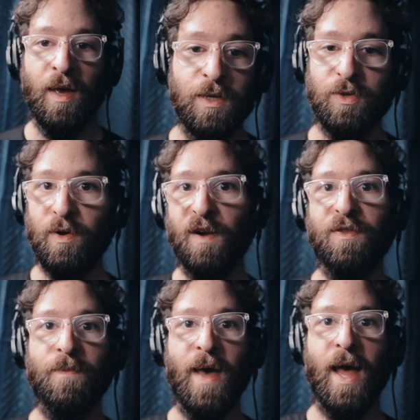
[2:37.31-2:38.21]
So right off
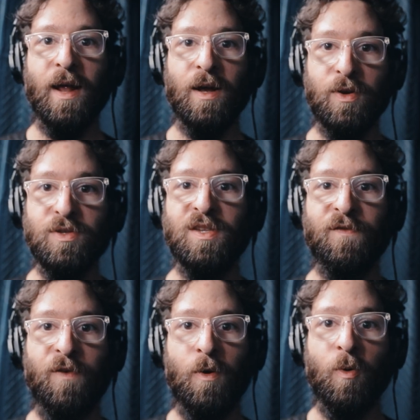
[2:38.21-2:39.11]
the bat, acoustic
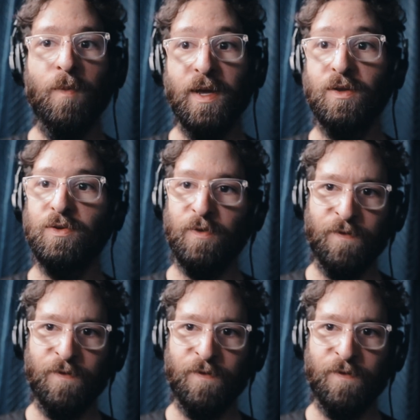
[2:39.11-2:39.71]
foam will make those